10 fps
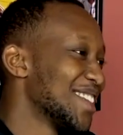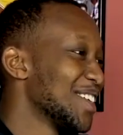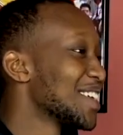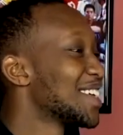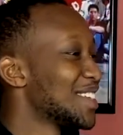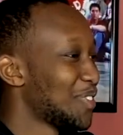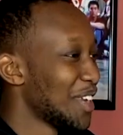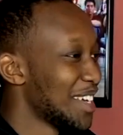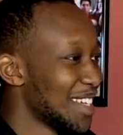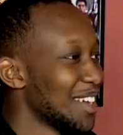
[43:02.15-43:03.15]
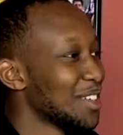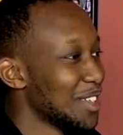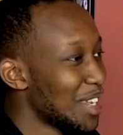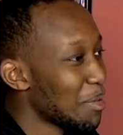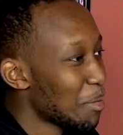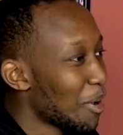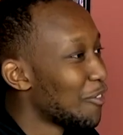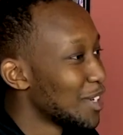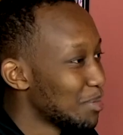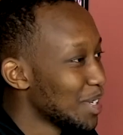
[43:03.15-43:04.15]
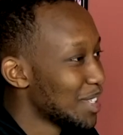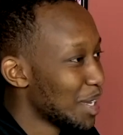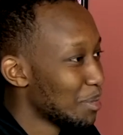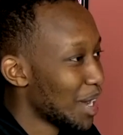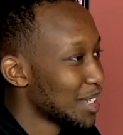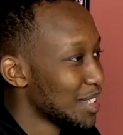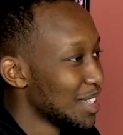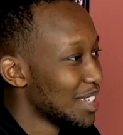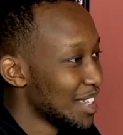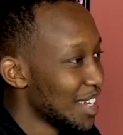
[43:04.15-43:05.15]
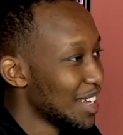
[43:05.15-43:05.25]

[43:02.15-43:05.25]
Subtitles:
Yeah. So it's funny because I was like the name of my first mixtape, actually.